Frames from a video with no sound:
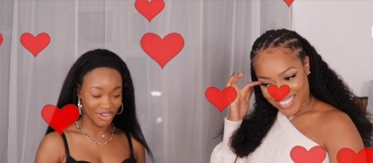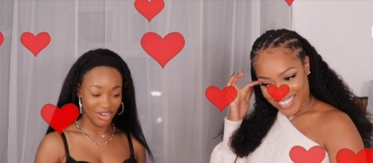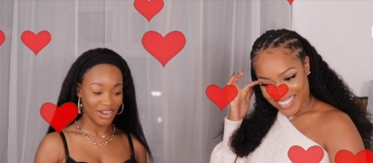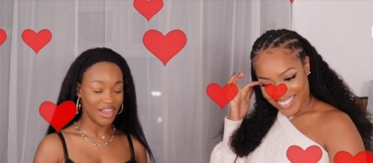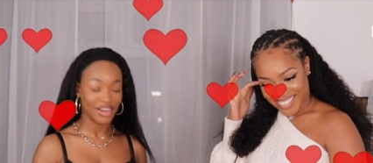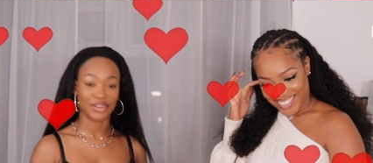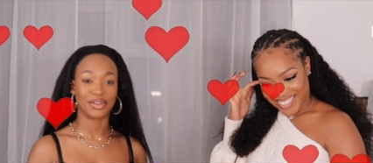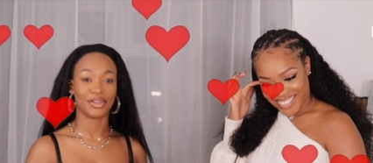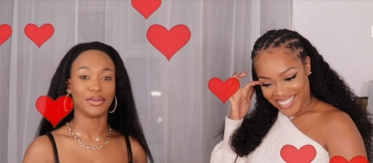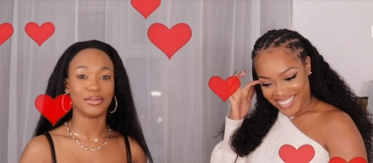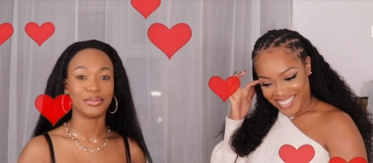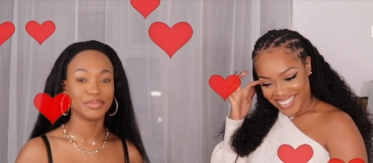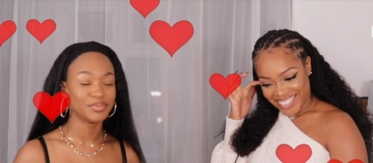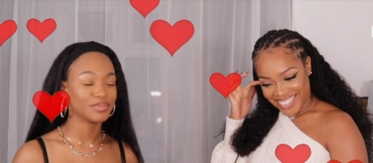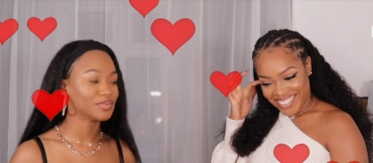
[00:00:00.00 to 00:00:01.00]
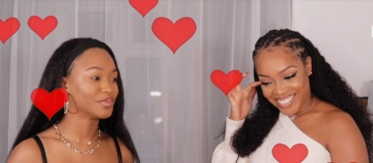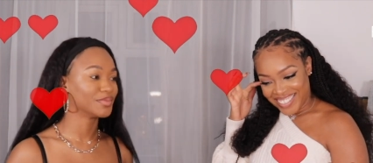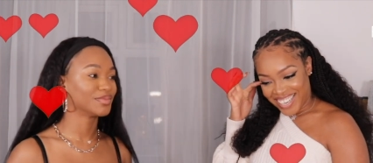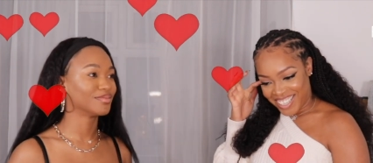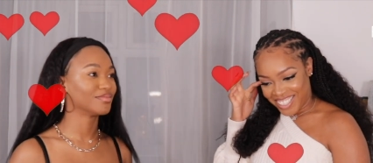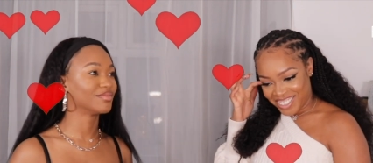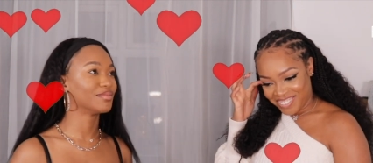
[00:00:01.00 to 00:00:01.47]
Speaker 1: Girl, I don't know.
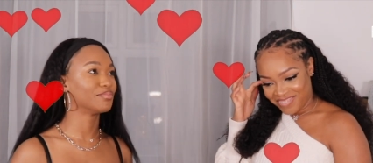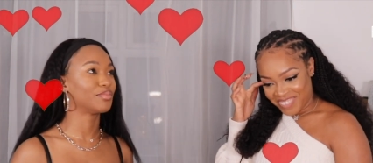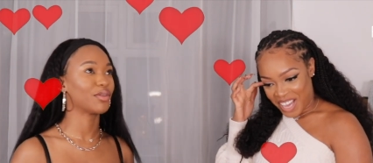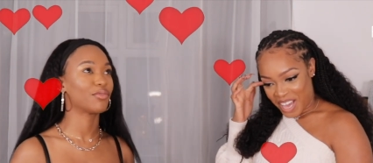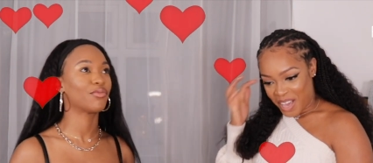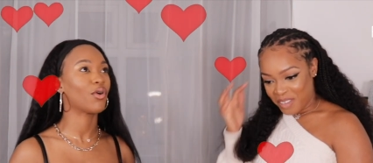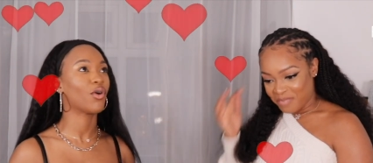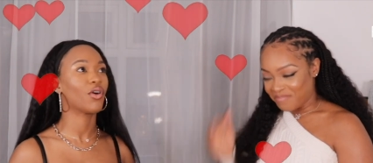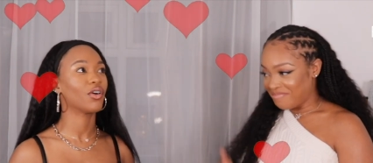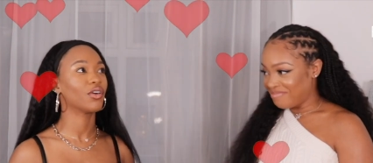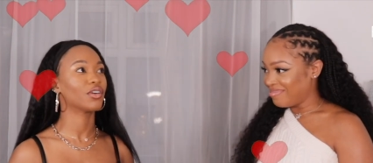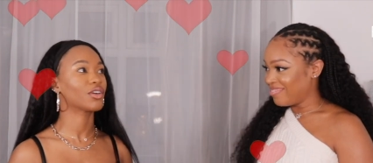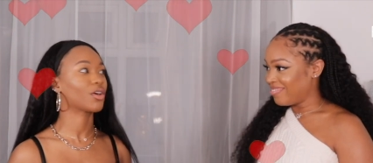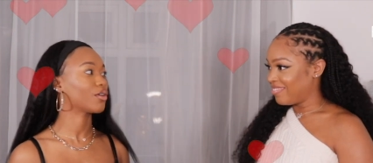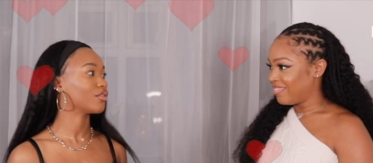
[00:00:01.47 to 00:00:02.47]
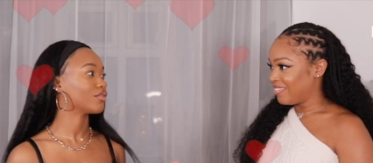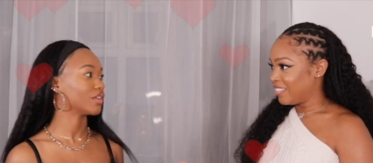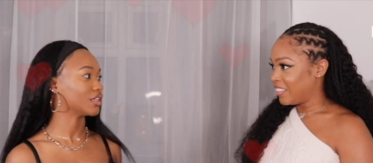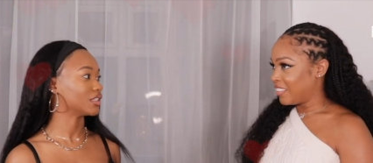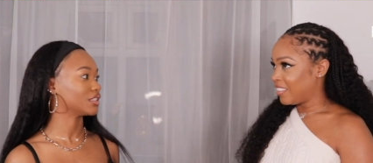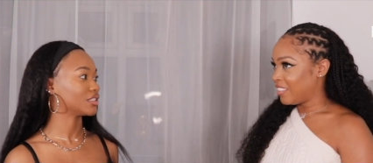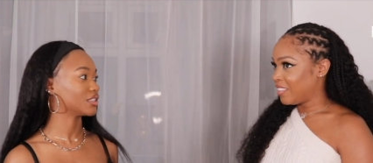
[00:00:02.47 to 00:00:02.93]
Yeah. Before
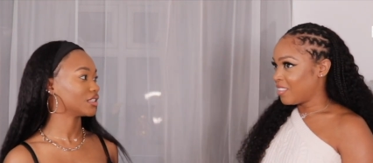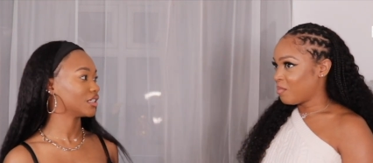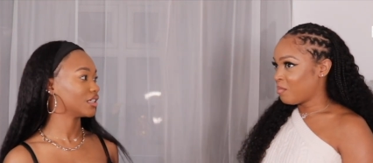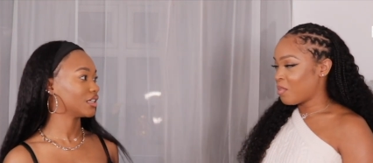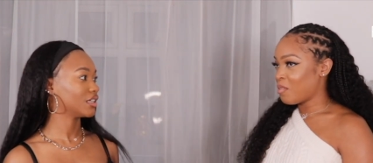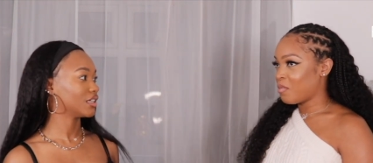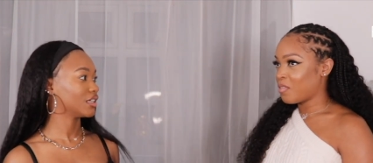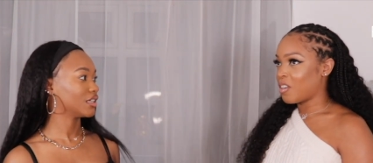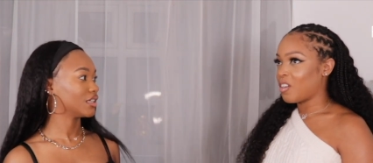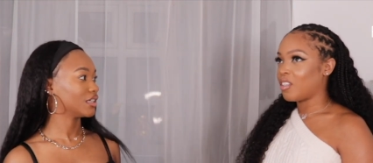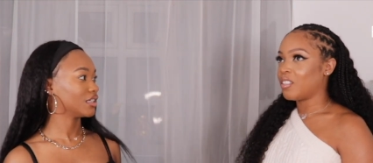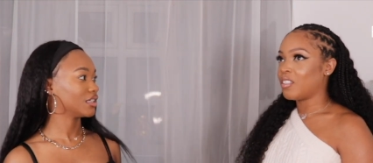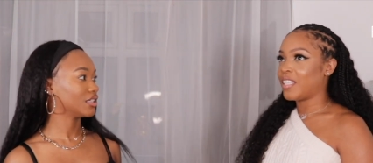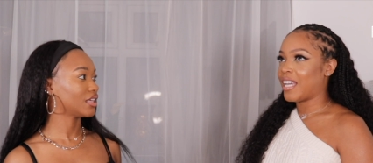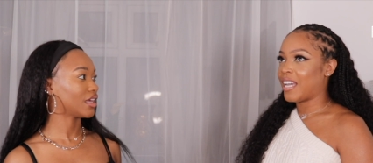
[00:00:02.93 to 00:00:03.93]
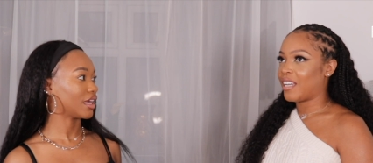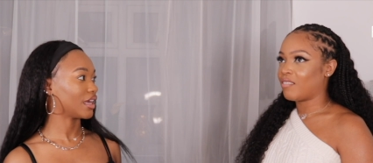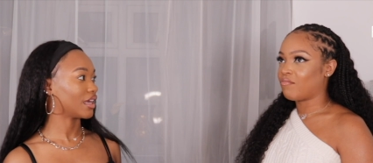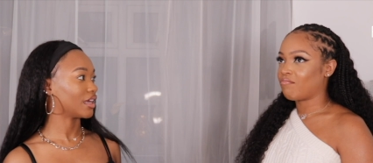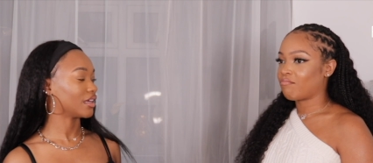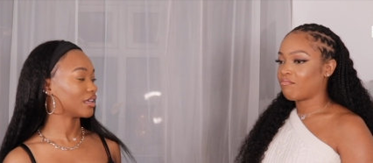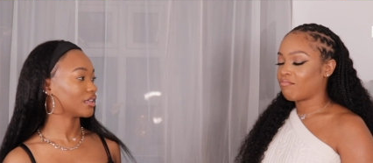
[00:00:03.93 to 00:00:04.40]
COVID.
Speaker 2: Before, oh yeah.
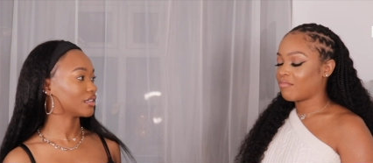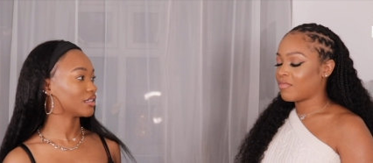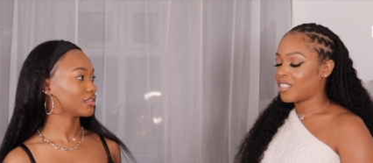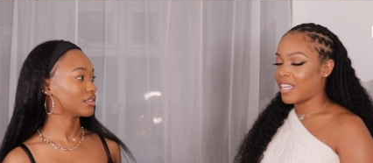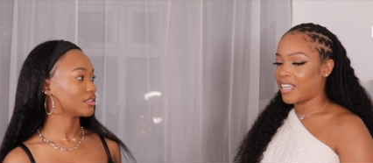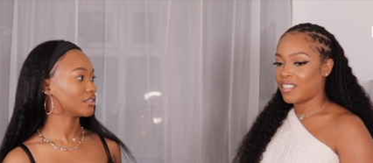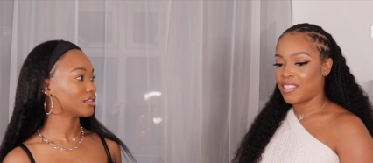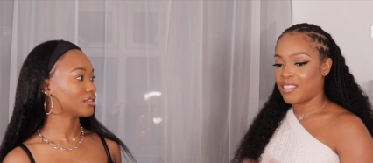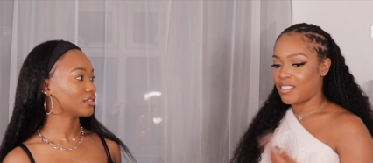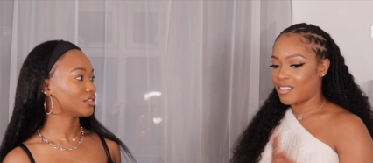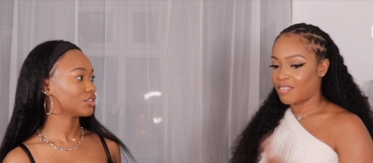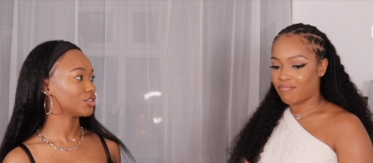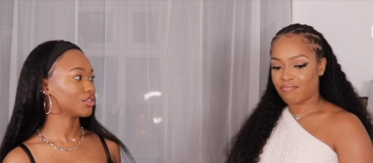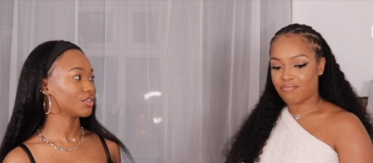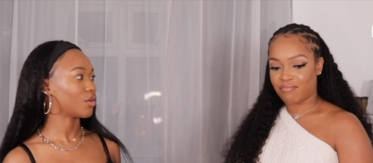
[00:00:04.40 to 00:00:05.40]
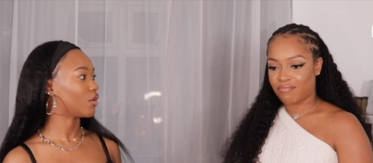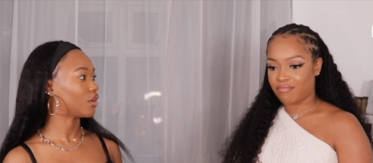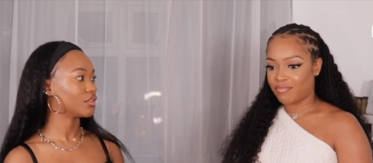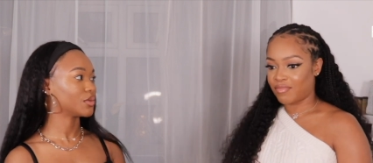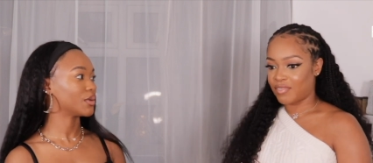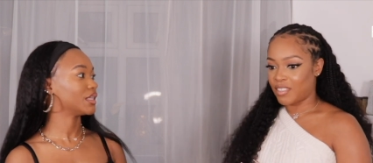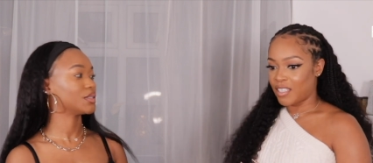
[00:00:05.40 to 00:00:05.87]
yeah yeah because during
Speaker 1: the whole
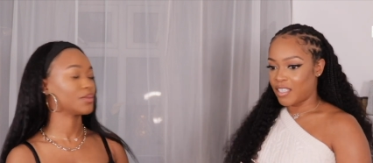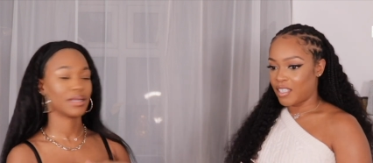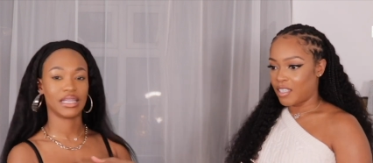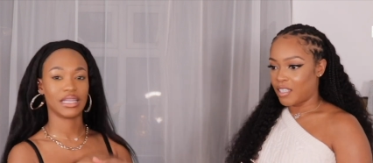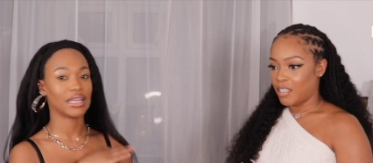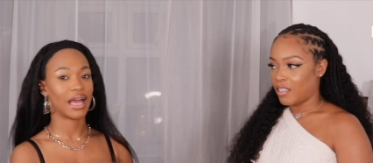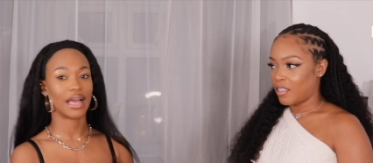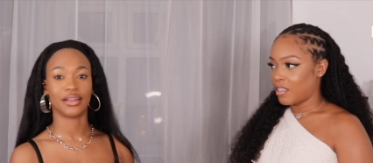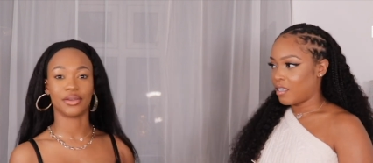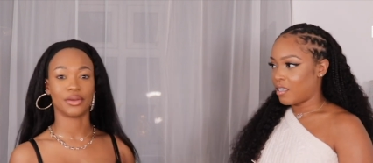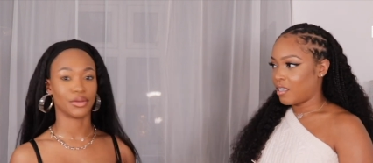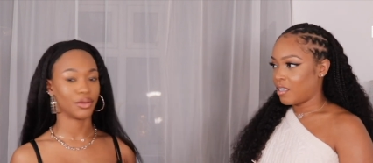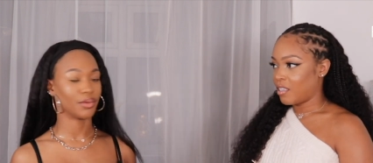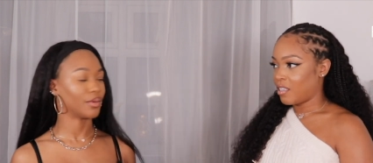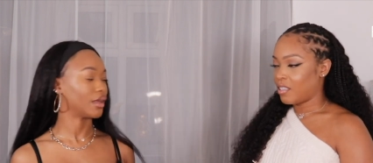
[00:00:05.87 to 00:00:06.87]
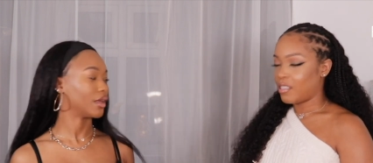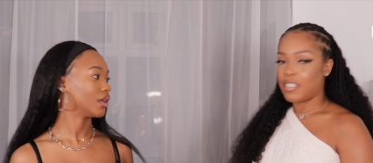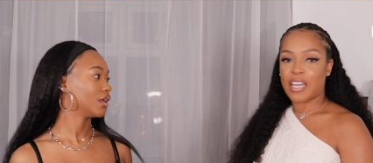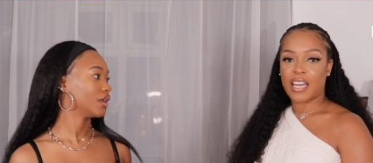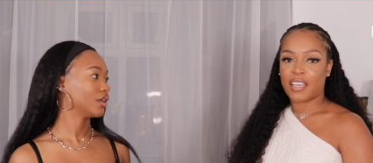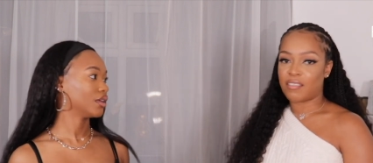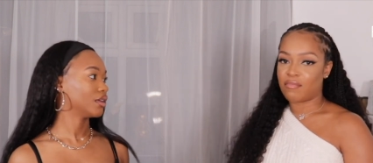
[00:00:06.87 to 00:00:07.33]
of 2020 i didn't go nowhere
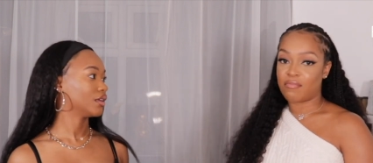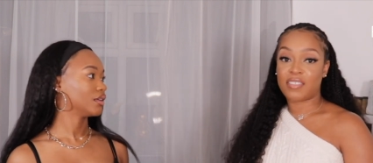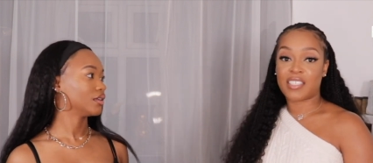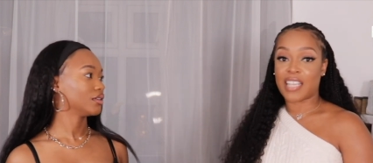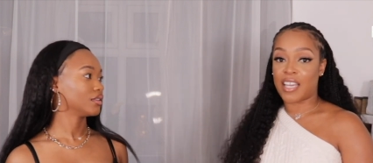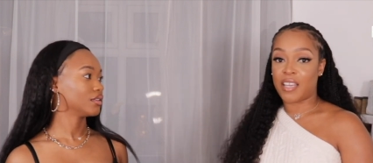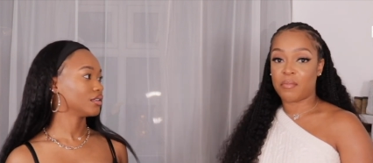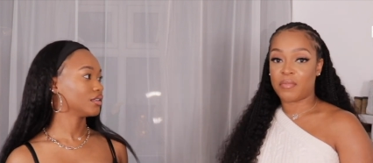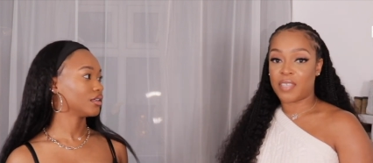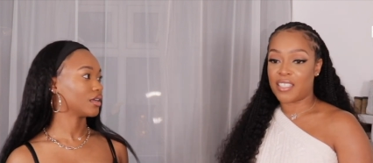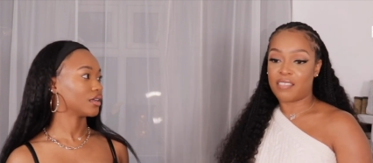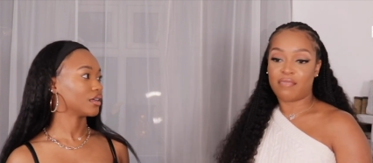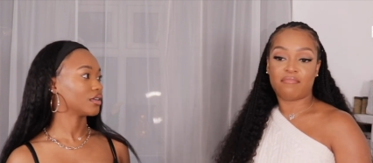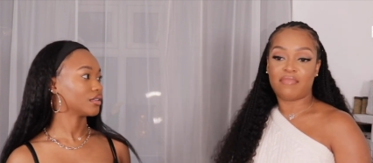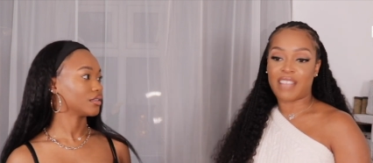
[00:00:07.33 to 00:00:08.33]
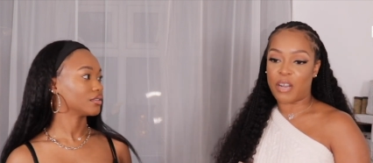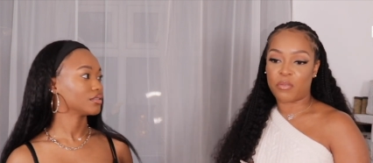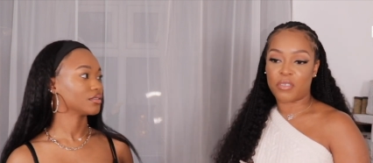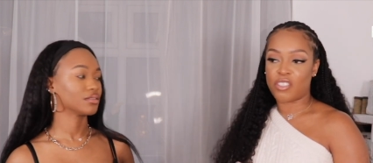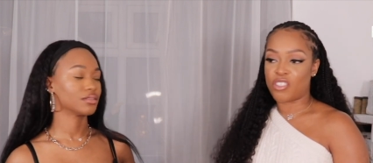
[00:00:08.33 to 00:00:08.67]
yeah
Speaker 2: same yeah. and that was